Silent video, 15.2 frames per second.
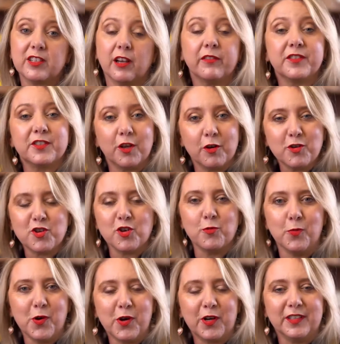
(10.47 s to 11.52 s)
of Social
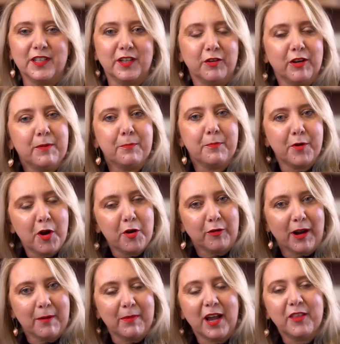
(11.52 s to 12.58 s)
Work degree
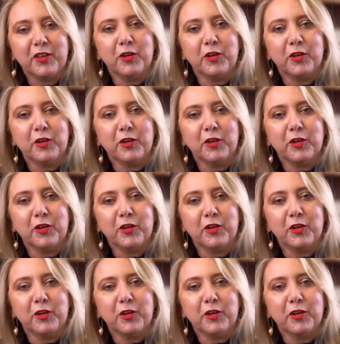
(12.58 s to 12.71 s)
program at